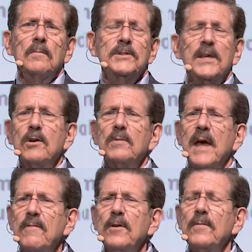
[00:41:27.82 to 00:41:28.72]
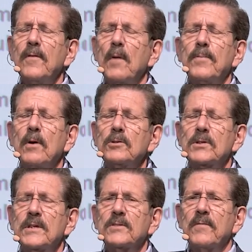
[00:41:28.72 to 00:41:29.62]
Because they don't ever
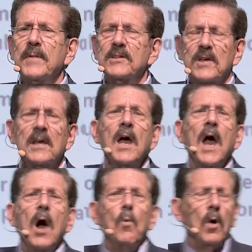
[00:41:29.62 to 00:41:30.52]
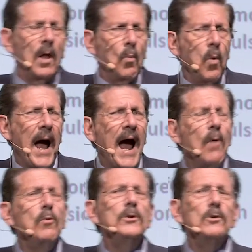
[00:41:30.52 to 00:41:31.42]
approach this from asking, well,
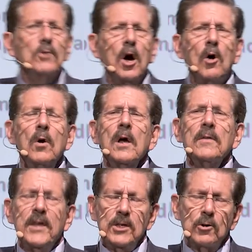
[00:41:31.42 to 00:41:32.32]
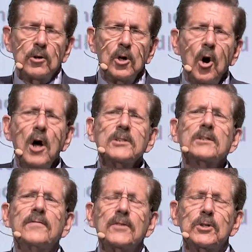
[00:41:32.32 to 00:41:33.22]
how will you know that you're
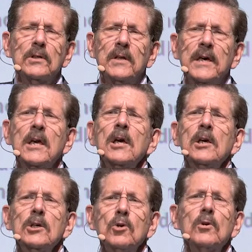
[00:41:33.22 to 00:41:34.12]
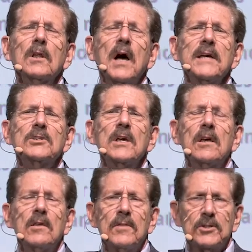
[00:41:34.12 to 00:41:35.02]
cost-efficiently
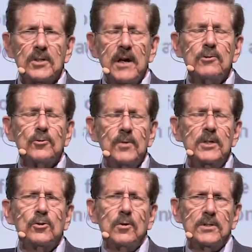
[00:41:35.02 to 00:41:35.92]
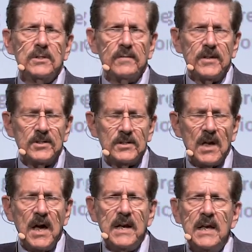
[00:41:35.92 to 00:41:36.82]
utilizing the scarce resources of the
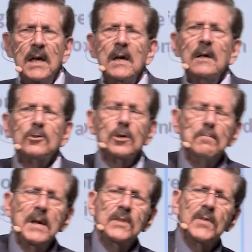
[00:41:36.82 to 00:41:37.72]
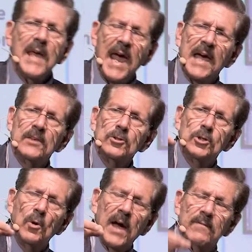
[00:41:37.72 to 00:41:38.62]
society to meet the
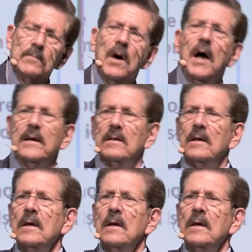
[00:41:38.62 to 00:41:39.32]
ends you have in mind?